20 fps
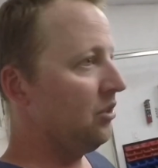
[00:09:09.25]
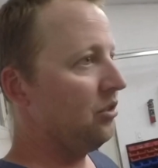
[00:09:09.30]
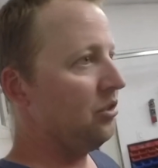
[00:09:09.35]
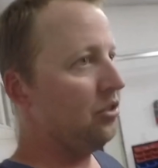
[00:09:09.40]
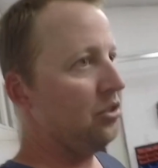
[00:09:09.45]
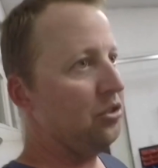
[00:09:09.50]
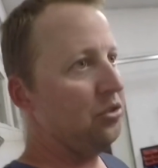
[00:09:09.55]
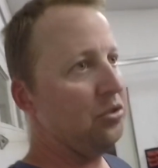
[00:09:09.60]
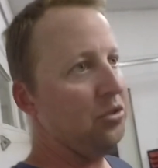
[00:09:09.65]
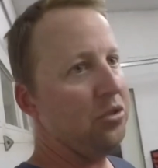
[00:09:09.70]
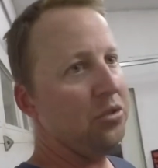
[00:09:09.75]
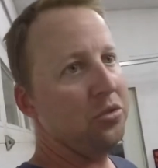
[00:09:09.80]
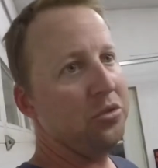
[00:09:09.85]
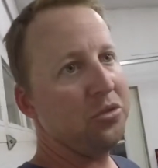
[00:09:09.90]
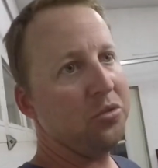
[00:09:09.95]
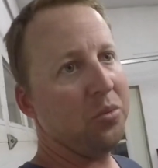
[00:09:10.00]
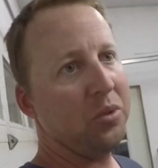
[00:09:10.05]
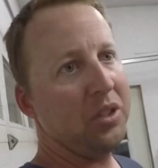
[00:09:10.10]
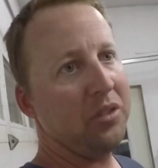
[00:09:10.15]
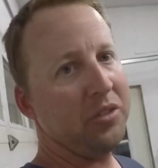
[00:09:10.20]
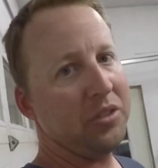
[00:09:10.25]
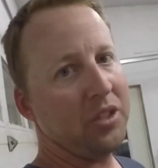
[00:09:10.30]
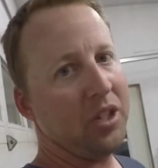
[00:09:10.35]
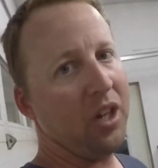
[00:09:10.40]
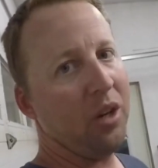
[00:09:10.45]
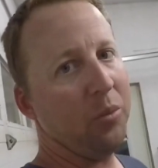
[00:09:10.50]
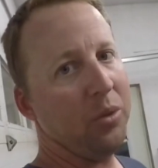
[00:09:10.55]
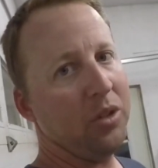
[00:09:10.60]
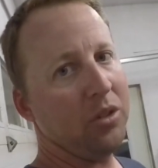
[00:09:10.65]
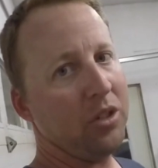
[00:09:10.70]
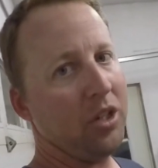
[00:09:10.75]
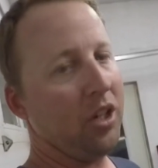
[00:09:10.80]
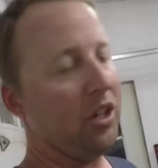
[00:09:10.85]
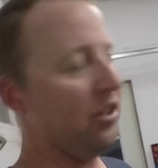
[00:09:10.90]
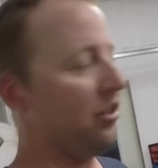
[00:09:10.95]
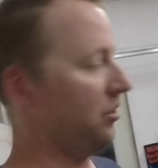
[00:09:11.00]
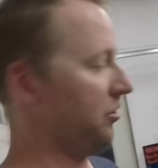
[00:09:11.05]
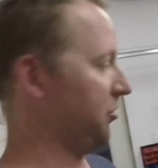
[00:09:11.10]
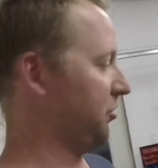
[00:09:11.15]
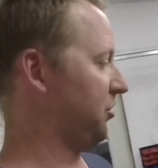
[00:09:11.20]
to use one of his Hot Wheel
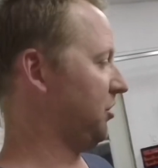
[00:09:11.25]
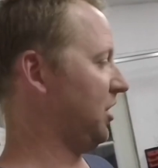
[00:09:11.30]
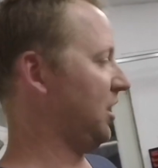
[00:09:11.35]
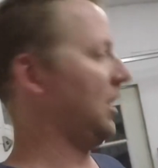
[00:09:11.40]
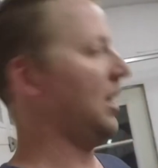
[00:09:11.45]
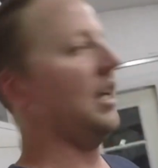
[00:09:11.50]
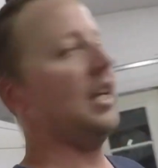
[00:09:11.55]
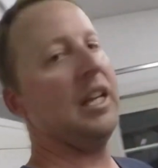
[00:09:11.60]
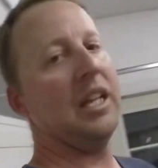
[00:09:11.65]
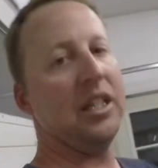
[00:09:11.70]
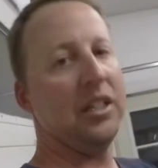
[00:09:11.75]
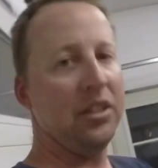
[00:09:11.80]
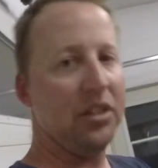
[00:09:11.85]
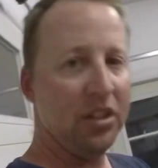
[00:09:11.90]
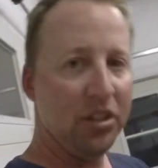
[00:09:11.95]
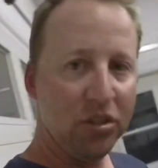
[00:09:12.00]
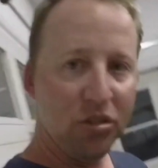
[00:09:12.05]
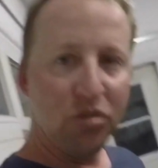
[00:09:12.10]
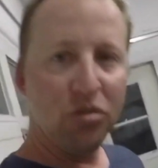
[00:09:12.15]
cars and